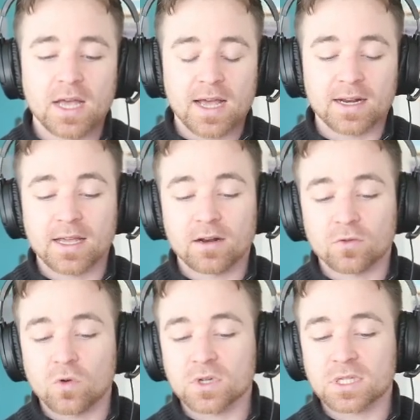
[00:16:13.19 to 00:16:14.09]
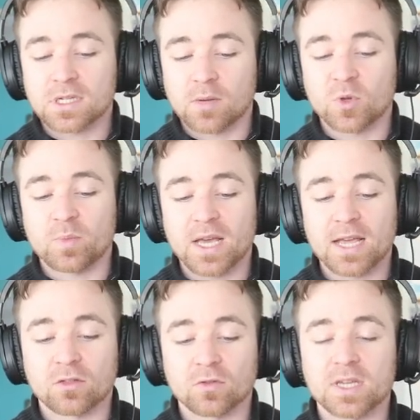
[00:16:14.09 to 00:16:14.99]
And again, of course,
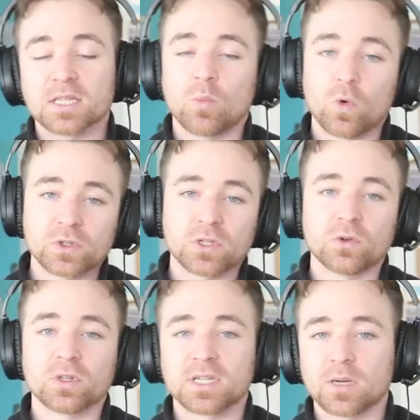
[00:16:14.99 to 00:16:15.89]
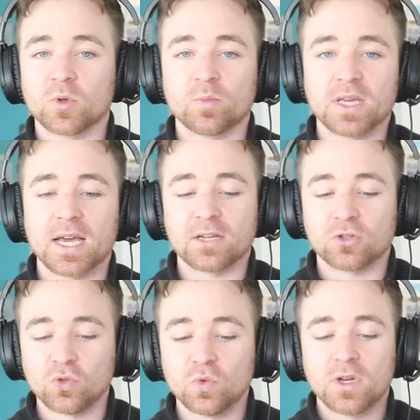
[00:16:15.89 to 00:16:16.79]
WPA3 is more secure than
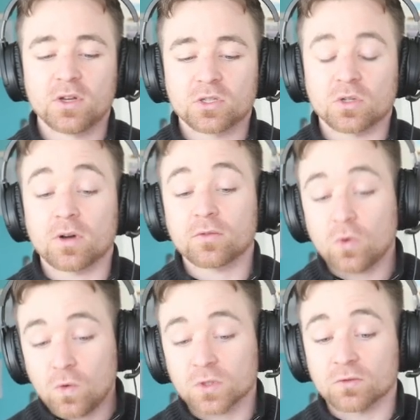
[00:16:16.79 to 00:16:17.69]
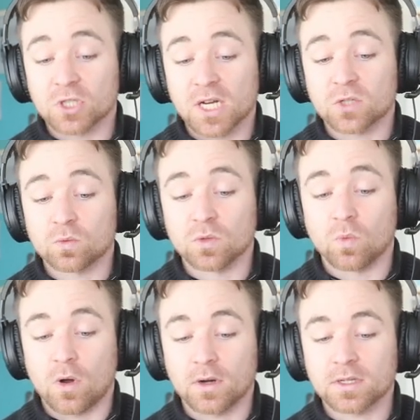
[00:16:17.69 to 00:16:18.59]
WPA2. So of course, Rajesh would
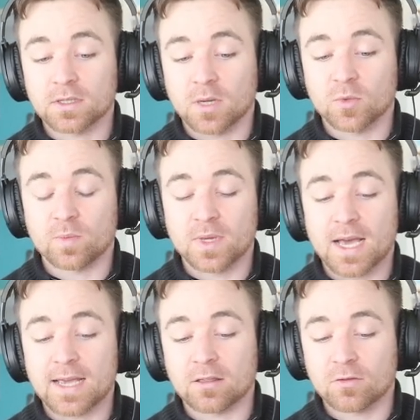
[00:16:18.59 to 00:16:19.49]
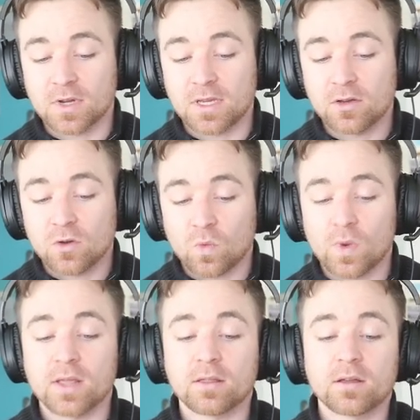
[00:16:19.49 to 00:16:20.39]
want WPA3
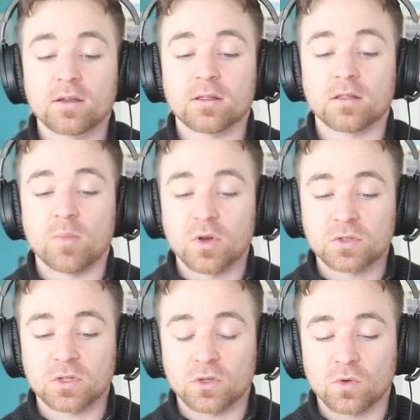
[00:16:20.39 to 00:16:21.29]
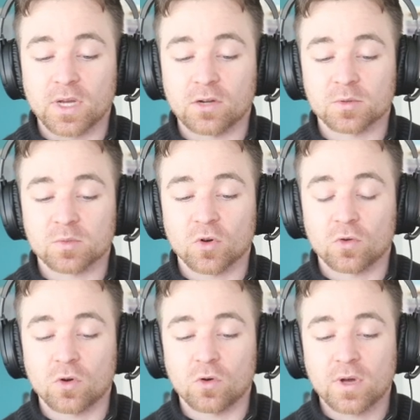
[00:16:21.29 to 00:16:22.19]
with the most secure encryption
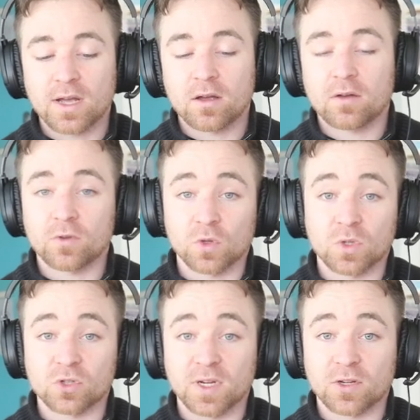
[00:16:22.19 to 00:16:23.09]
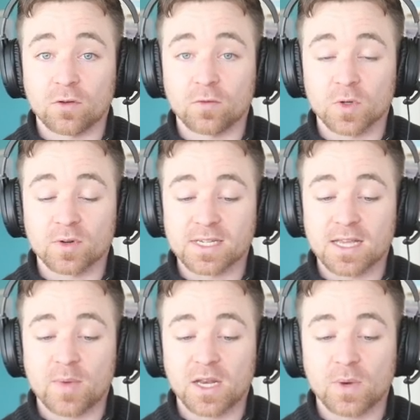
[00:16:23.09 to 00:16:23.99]
protocol for the ones you need to know for your
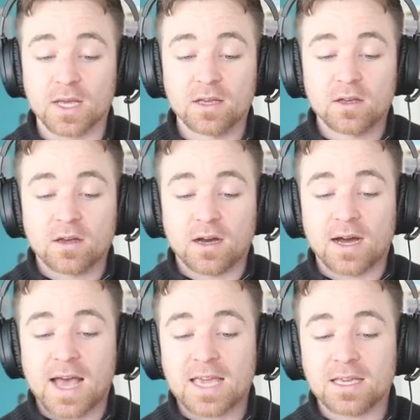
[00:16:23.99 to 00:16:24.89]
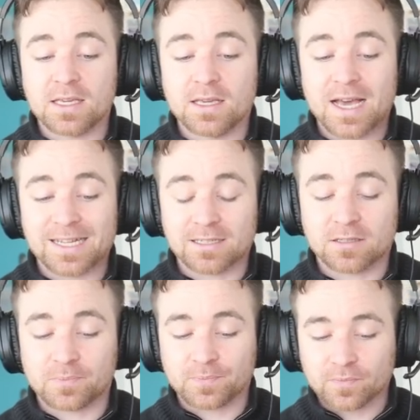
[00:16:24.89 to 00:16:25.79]
exam anyway, uh,
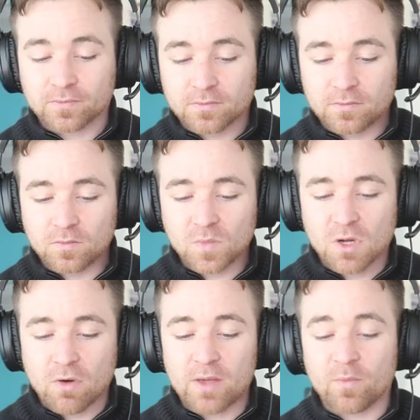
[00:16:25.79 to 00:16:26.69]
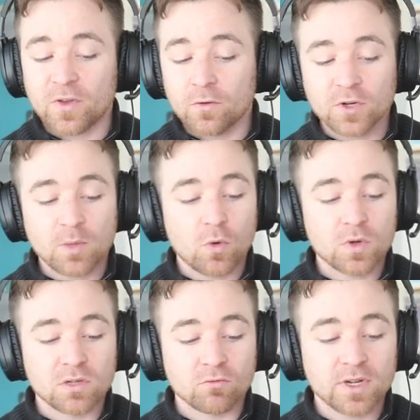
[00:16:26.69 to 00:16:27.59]
AES. All right, feel free to
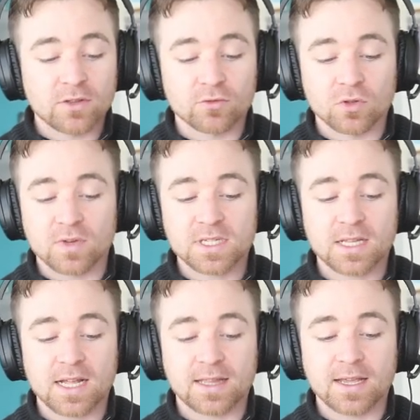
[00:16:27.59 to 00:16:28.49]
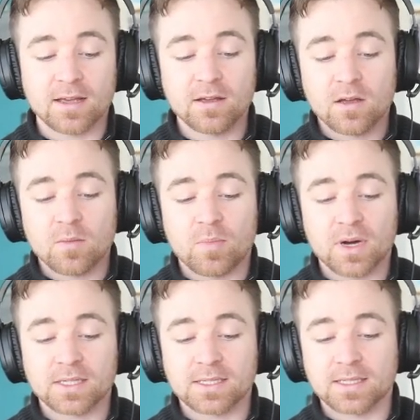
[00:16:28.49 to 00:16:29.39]
pause and read through the rest of that there.
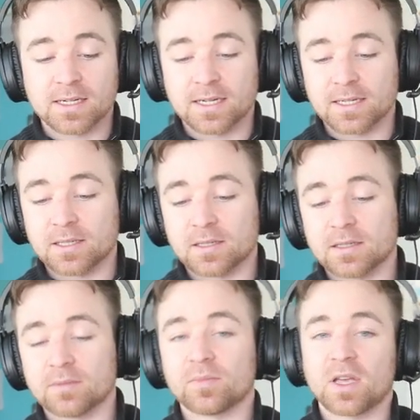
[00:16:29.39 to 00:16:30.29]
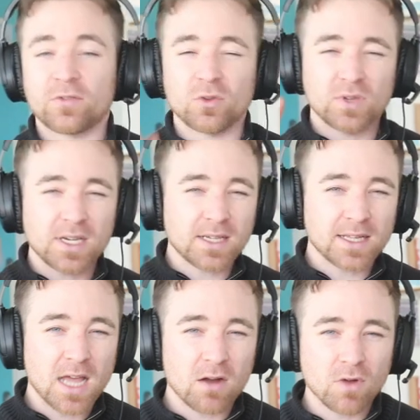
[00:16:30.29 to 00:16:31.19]
But um, if you didn't
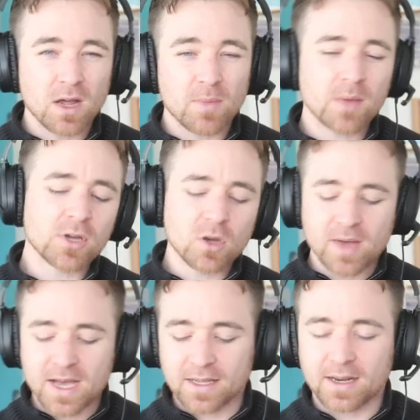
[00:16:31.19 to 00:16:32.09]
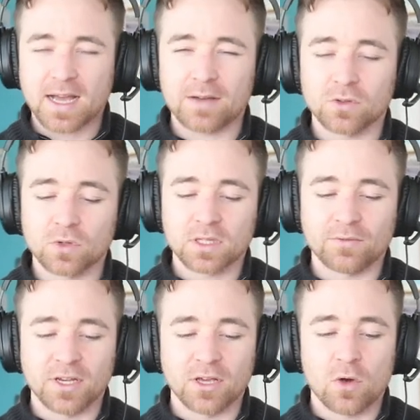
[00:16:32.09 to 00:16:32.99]
get that right, maybe go back and have at the
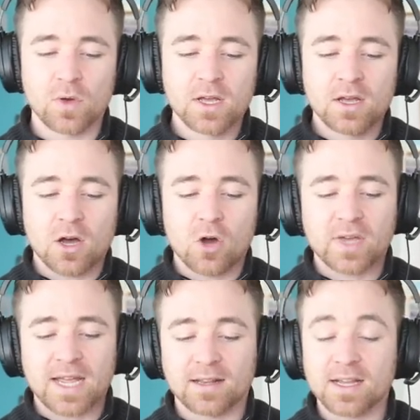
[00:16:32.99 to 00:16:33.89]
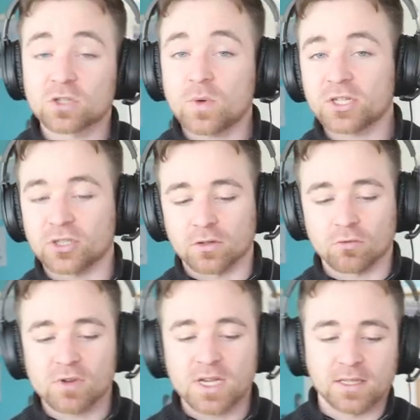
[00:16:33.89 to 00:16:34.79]
video. Okay, the next question
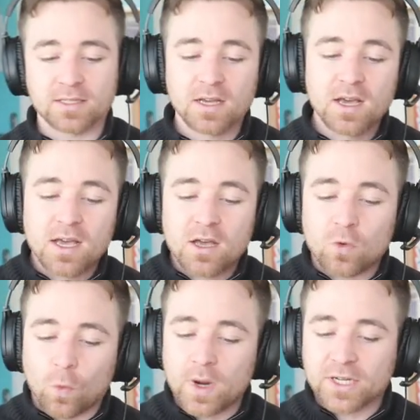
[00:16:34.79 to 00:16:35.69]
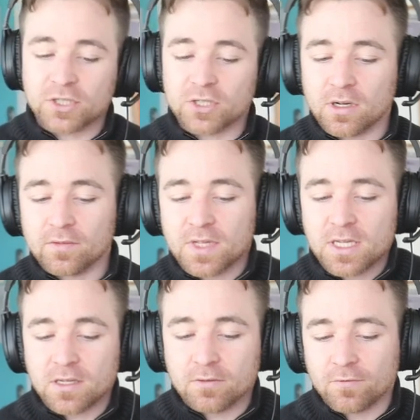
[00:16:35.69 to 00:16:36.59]
reads, which of
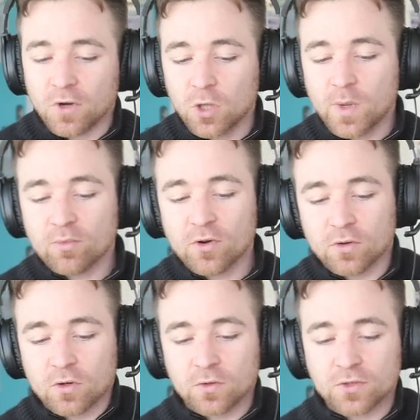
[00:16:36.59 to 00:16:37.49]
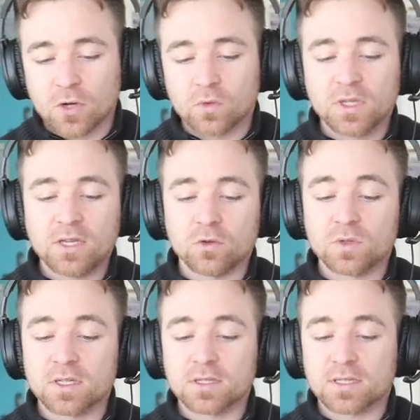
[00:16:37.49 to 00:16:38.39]
the following protocols only
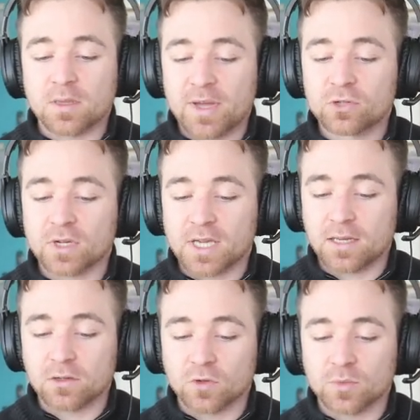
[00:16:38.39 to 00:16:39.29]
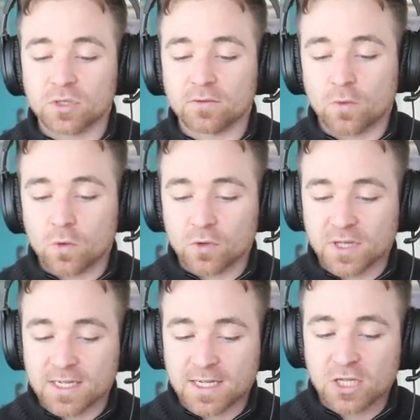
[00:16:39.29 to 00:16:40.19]
uses symmetric key encryption for
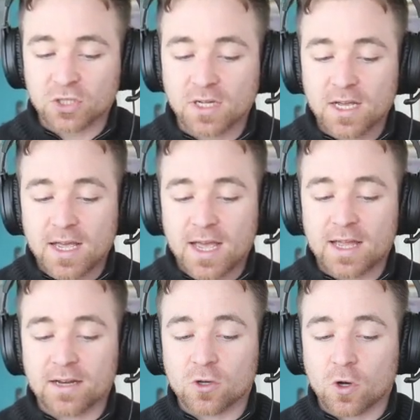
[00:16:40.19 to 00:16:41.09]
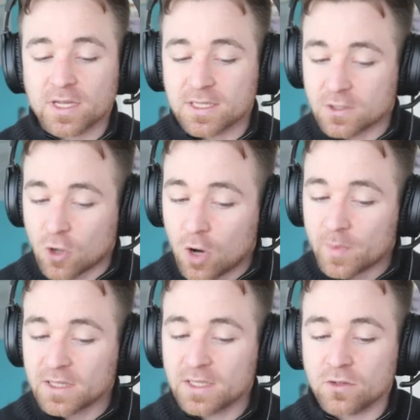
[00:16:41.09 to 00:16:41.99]
authentication and is
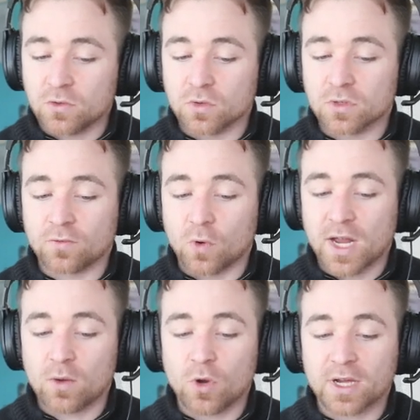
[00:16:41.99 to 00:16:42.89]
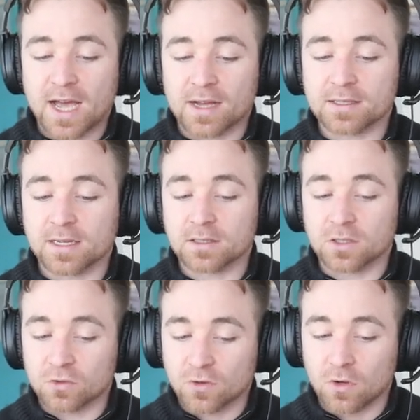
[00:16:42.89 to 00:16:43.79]
commonly used for network access
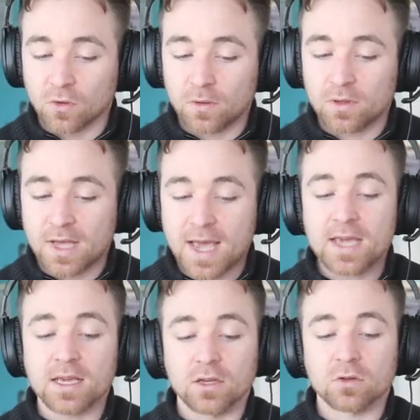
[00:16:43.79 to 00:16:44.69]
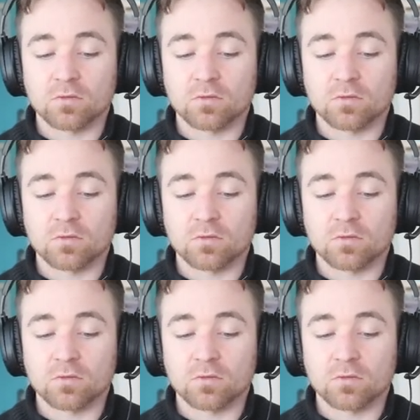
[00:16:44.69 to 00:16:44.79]
control? A.